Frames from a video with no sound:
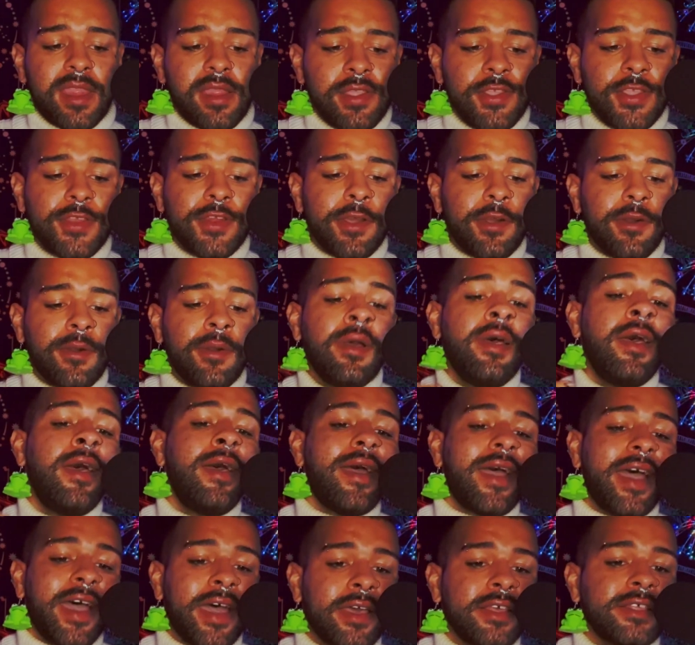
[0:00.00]
you know,
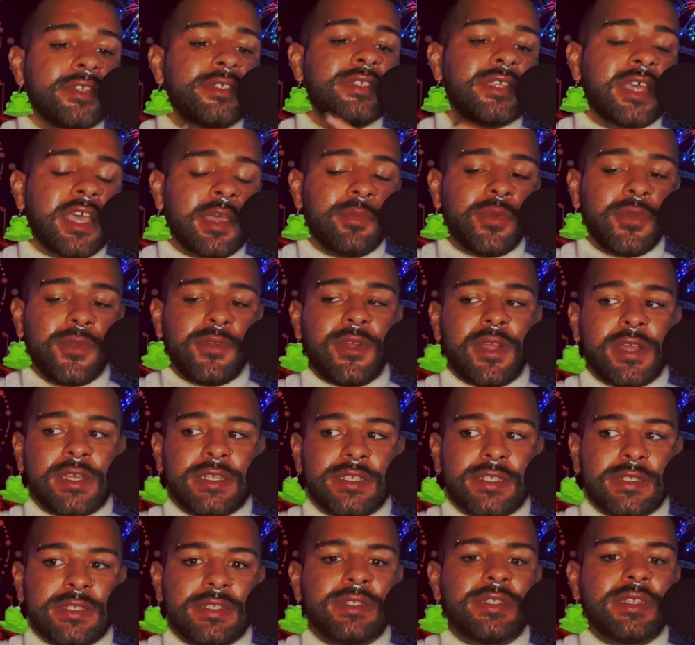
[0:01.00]
as time progresses,